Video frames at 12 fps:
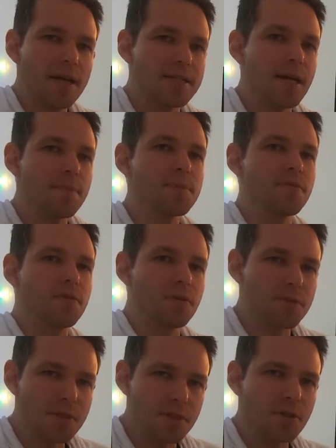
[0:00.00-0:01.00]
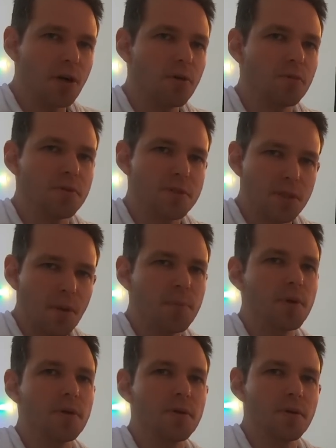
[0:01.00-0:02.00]
adaptive cruise control will stop
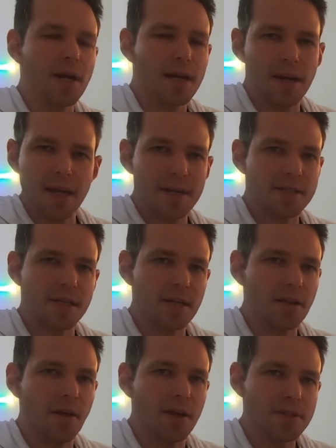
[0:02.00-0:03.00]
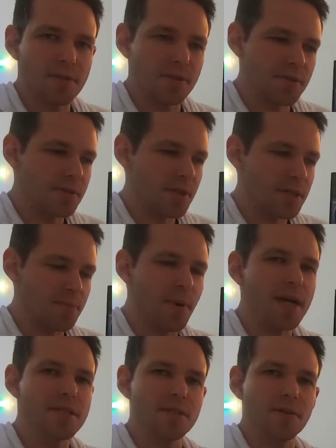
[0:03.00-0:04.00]
you at a set of lights because it's
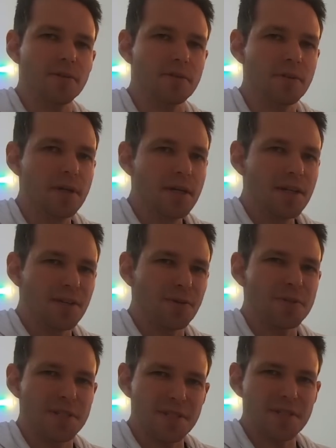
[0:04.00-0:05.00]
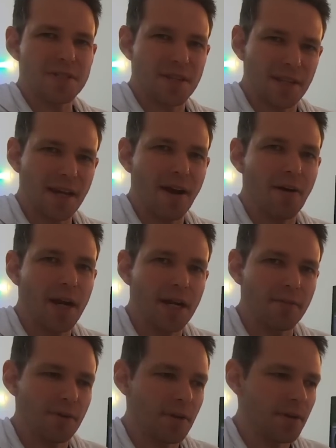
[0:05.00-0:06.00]
based on your distance to the car ahead
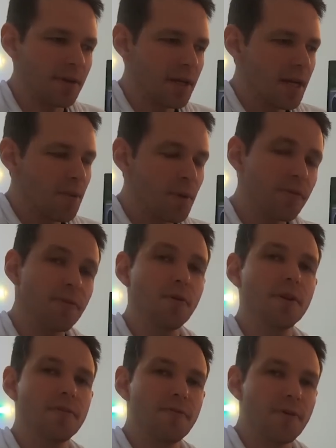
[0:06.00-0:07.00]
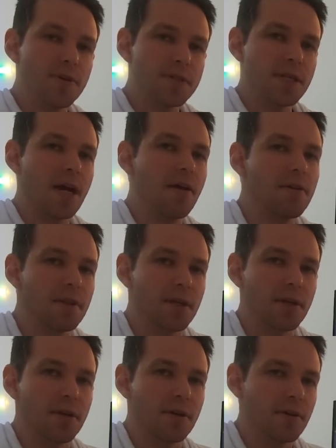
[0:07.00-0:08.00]
of you. But if you're the first car in the
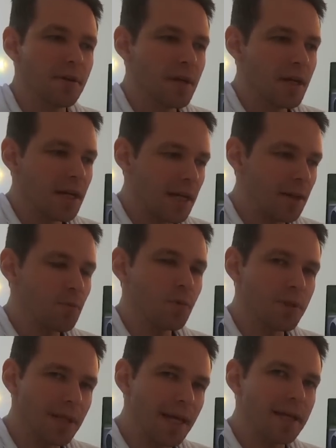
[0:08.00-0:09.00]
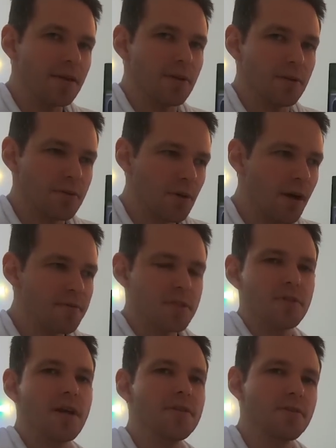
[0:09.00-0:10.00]
queue, it would let you drive
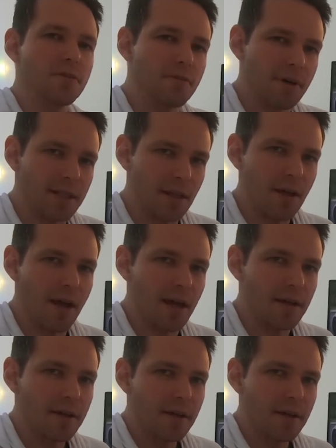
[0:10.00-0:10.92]
straight through a red light.